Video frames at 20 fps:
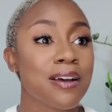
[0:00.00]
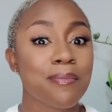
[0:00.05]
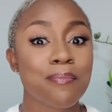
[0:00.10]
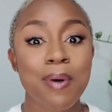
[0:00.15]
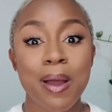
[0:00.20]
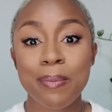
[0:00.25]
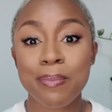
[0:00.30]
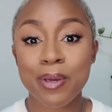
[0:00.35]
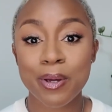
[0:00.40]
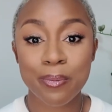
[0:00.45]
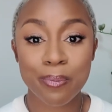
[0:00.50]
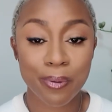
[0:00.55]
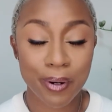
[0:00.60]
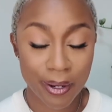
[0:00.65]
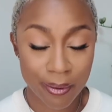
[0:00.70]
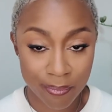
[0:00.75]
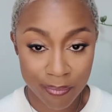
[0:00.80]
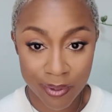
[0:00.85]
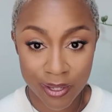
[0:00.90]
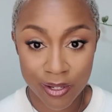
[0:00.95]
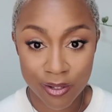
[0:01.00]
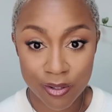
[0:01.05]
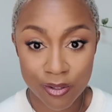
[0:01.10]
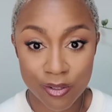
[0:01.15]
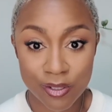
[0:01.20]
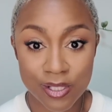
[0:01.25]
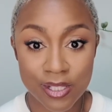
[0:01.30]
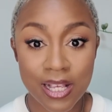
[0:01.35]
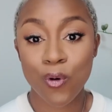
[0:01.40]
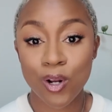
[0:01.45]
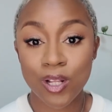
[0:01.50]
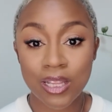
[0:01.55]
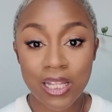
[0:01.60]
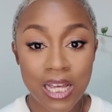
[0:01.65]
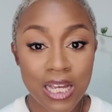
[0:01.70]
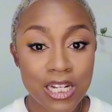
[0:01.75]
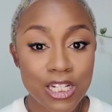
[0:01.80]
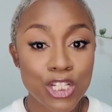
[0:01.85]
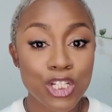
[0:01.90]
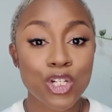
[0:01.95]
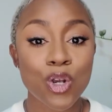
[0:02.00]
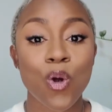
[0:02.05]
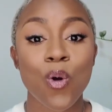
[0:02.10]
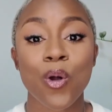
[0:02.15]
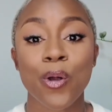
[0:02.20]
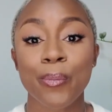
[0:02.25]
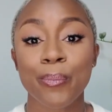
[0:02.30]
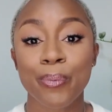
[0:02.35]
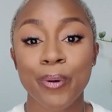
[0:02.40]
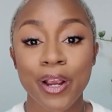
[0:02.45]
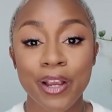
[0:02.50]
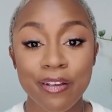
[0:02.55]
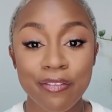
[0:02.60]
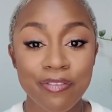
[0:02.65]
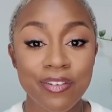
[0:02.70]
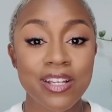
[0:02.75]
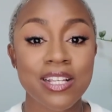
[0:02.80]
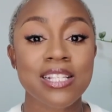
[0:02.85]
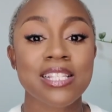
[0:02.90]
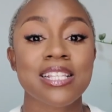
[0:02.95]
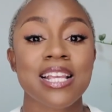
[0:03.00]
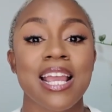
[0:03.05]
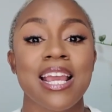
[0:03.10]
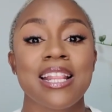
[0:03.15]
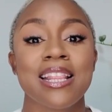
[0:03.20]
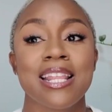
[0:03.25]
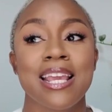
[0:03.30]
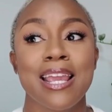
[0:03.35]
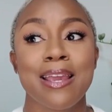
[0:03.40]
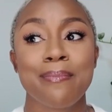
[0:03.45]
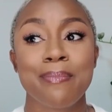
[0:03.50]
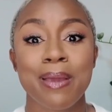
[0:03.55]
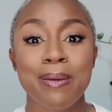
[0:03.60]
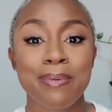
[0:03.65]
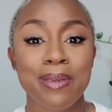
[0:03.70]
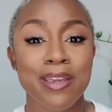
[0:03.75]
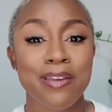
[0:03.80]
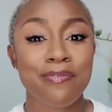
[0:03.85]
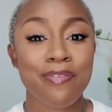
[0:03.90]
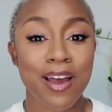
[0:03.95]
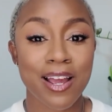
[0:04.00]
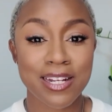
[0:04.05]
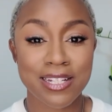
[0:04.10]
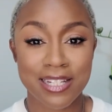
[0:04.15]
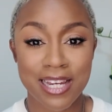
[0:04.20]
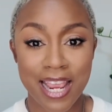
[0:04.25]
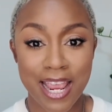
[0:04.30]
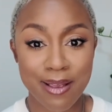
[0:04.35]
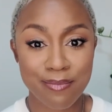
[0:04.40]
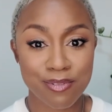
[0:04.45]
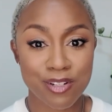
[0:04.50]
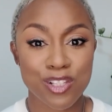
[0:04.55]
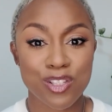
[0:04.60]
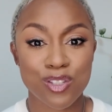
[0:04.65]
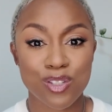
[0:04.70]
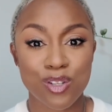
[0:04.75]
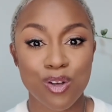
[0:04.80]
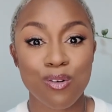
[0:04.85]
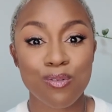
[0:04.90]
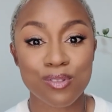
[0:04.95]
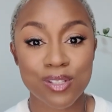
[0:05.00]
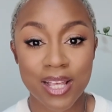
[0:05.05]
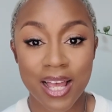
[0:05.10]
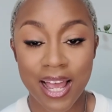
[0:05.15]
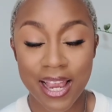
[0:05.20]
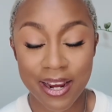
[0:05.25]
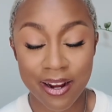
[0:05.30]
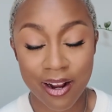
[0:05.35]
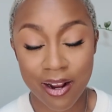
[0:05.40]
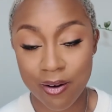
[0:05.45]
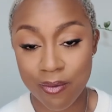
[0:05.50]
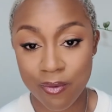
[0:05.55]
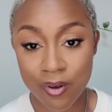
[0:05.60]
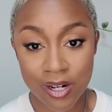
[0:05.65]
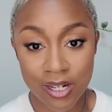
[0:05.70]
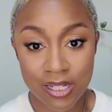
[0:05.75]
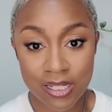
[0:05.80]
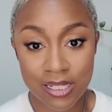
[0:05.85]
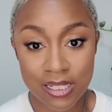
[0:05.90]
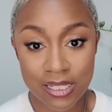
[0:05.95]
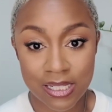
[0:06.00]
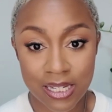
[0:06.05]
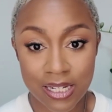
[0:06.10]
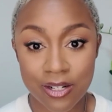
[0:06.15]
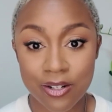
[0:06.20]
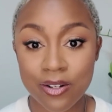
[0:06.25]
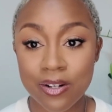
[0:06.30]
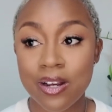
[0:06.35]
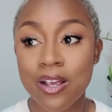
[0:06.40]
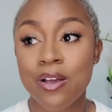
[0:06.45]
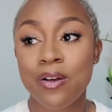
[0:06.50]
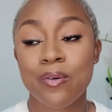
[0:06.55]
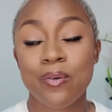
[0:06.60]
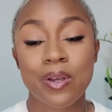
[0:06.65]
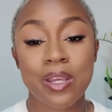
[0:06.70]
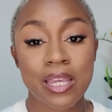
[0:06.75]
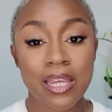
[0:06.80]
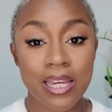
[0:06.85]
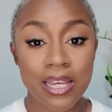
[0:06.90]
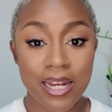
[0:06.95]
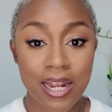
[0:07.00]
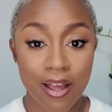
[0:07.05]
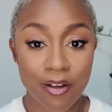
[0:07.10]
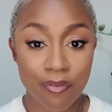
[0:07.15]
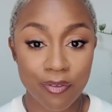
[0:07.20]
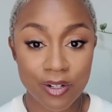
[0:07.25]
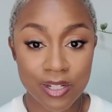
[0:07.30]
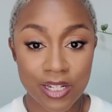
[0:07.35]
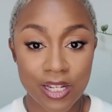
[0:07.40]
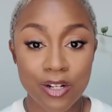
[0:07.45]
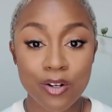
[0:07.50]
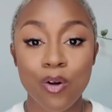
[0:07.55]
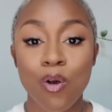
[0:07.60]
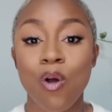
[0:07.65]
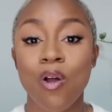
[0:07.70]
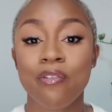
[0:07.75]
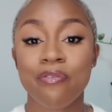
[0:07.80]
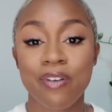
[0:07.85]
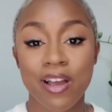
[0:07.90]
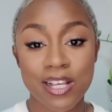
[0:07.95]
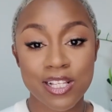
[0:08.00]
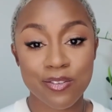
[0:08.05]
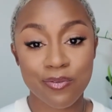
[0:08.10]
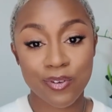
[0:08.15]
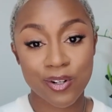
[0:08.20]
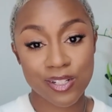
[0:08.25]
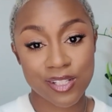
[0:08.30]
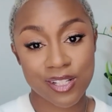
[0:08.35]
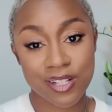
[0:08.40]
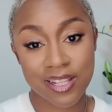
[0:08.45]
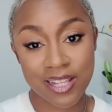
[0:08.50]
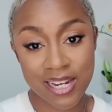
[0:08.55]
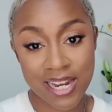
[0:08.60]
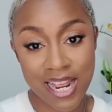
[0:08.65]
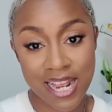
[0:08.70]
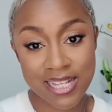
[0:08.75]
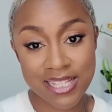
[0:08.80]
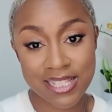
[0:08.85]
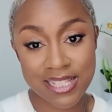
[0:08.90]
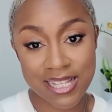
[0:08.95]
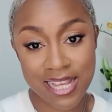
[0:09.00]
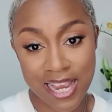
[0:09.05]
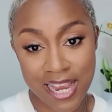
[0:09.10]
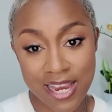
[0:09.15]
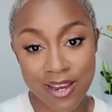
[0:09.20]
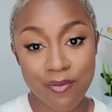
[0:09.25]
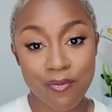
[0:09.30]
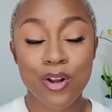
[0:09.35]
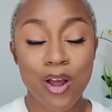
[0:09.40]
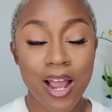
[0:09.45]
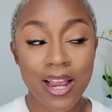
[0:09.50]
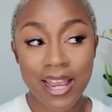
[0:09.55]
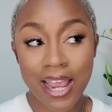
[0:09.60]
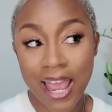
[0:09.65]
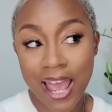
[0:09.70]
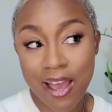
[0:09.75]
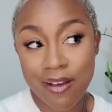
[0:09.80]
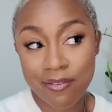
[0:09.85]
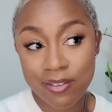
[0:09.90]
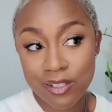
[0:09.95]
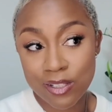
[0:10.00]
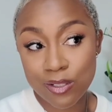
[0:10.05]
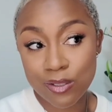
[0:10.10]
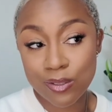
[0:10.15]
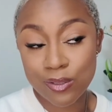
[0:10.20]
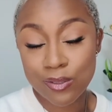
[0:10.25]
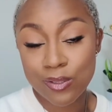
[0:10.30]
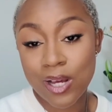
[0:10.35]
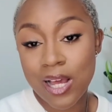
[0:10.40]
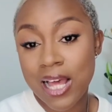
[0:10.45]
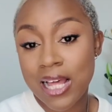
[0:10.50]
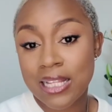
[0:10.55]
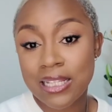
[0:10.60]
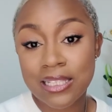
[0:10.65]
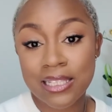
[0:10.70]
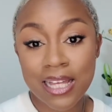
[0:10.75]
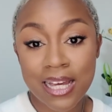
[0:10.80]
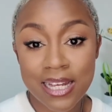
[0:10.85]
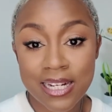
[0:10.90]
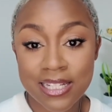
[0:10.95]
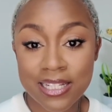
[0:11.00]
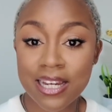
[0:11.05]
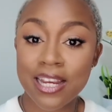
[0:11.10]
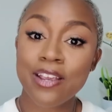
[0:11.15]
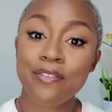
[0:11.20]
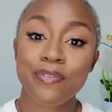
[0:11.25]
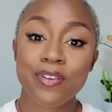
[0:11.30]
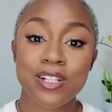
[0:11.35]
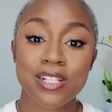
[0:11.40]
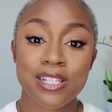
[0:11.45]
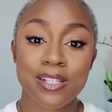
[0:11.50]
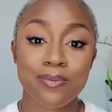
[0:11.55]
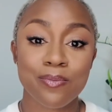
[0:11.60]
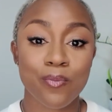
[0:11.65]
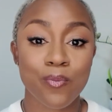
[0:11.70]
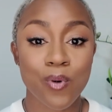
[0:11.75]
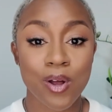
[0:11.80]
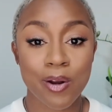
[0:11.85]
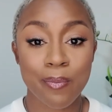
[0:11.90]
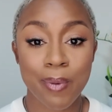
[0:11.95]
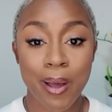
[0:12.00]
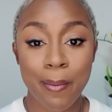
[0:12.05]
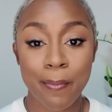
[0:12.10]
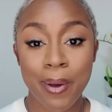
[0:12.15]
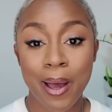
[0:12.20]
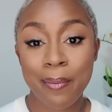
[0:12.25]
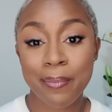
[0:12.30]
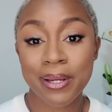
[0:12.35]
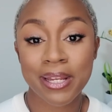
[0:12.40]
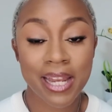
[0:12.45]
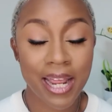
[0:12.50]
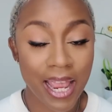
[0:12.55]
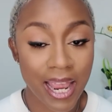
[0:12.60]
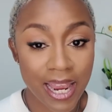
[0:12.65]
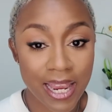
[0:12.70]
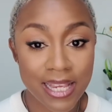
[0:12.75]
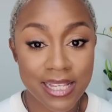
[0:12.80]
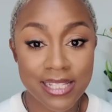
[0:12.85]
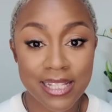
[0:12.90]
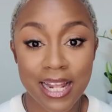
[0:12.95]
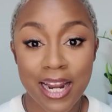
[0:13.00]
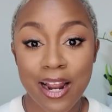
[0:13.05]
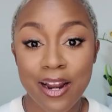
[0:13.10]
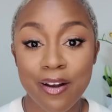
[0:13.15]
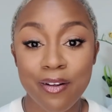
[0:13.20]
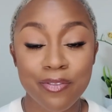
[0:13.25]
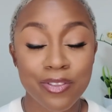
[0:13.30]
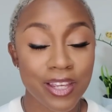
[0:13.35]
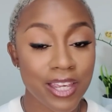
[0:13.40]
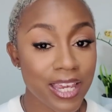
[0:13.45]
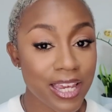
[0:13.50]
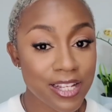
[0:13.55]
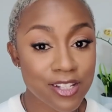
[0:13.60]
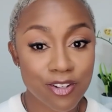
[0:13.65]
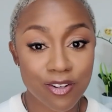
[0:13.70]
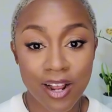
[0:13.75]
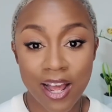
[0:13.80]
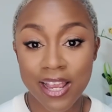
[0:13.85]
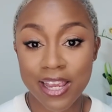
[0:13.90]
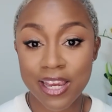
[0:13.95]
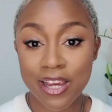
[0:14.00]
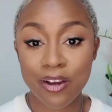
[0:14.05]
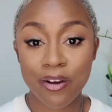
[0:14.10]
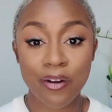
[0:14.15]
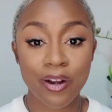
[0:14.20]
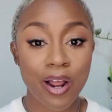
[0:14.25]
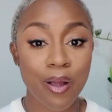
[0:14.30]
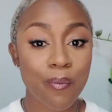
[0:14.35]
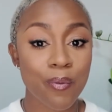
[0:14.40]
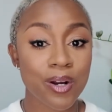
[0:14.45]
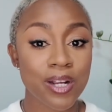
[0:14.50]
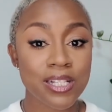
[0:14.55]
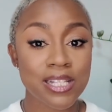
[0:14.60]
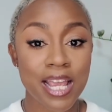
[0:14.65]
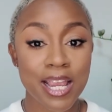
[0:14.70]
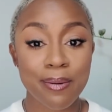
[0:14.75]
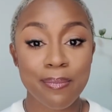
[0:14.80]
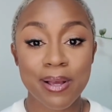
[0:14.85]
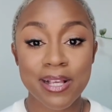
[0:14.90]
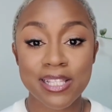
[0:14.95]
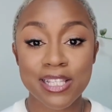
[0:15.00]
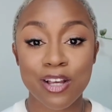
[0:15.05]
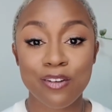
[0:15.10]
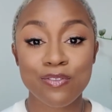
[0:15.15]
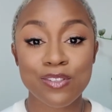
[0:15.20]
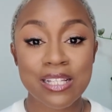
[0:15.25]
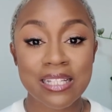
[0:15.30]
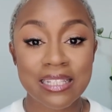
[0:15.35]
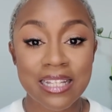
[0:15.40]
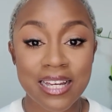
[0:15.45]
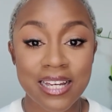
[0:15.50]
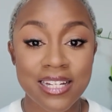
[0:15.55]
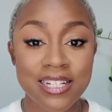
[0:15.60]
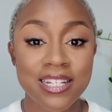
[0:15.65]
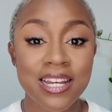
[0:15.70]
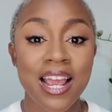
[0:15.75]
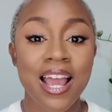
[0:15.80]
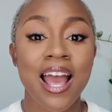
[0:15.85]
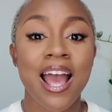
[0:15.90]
my meal prep meals for lunch or breakfast, and then maybe if I am just so tired I don't want to cook dinner, we can eat out for dinner, or vice versa the next day. You know, I can have a little lunch if it's one of my mommy days that the kids are not here and I want to take myself to lunch.